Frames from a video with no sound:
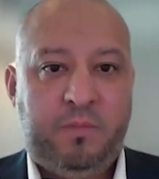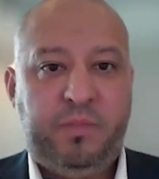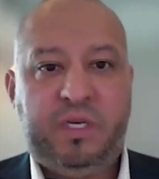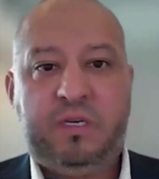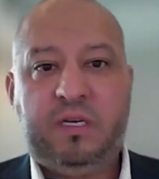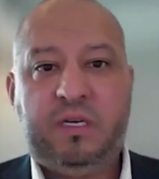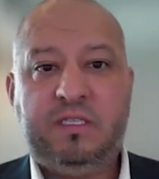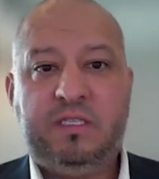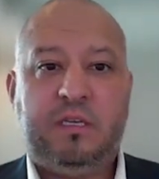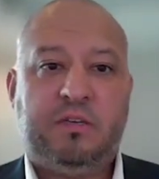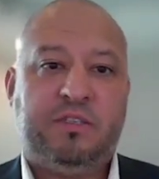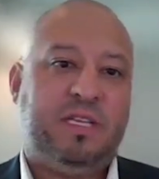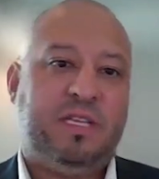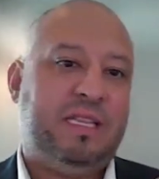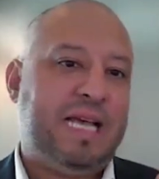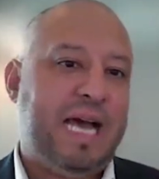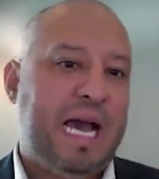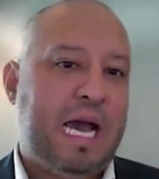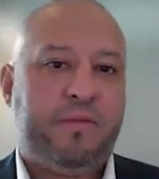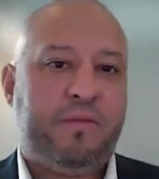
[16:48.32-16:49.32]
because there's a
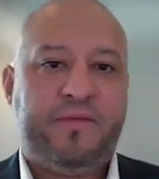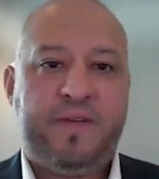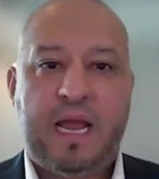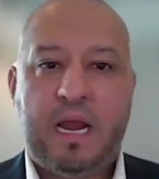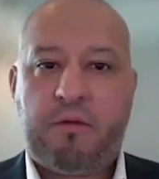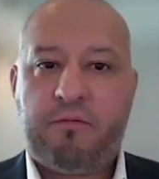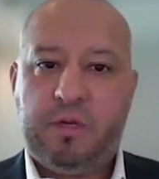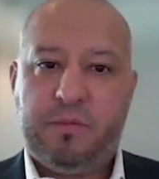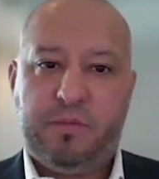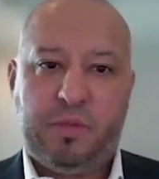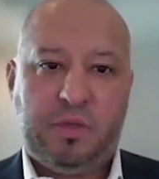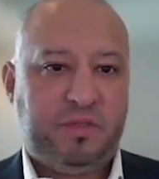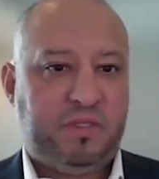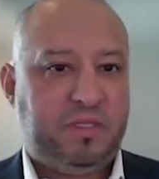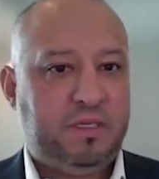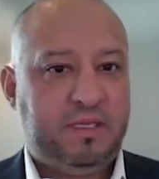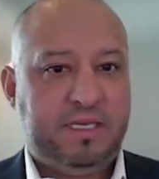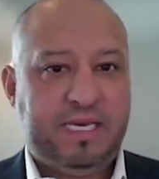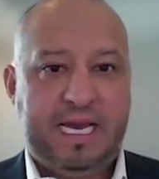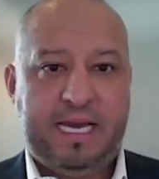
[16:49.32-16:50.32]
lot of variables
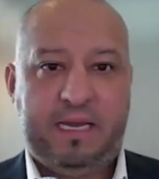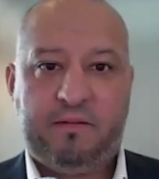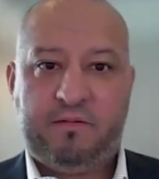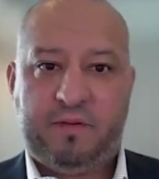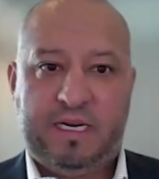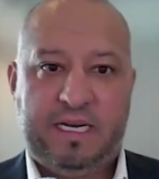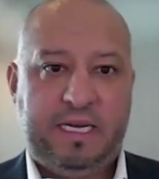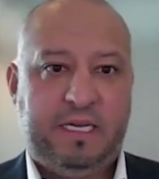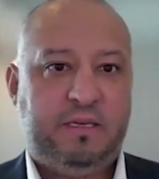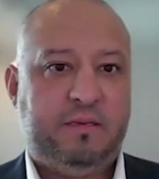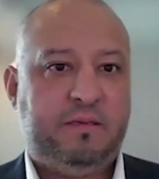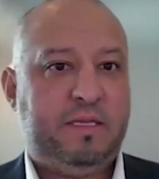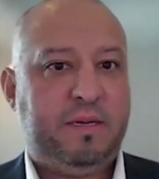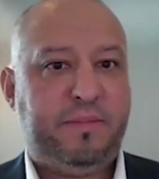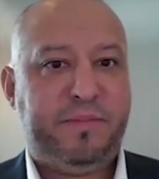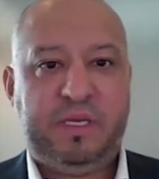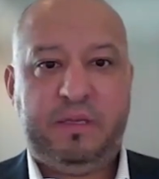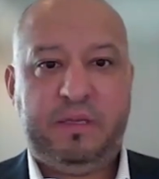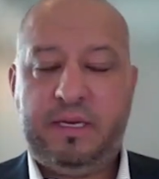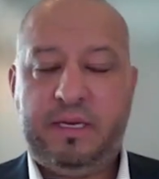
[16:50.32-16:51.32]
to that, right? I
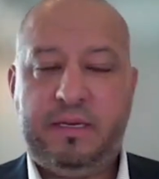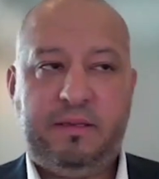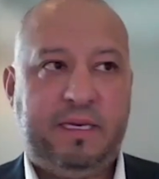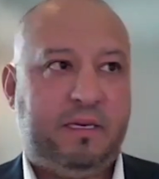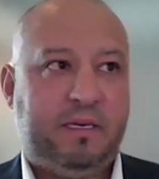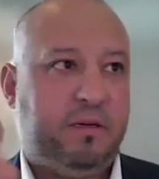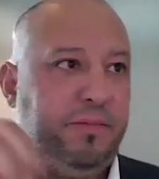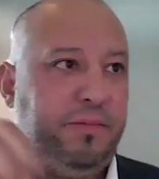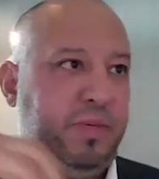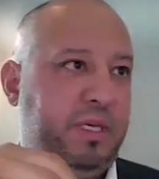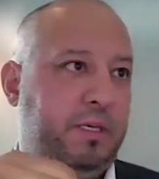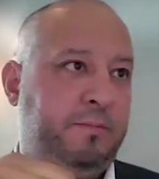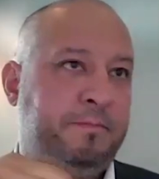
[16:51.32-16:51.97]
mean, they, they could be,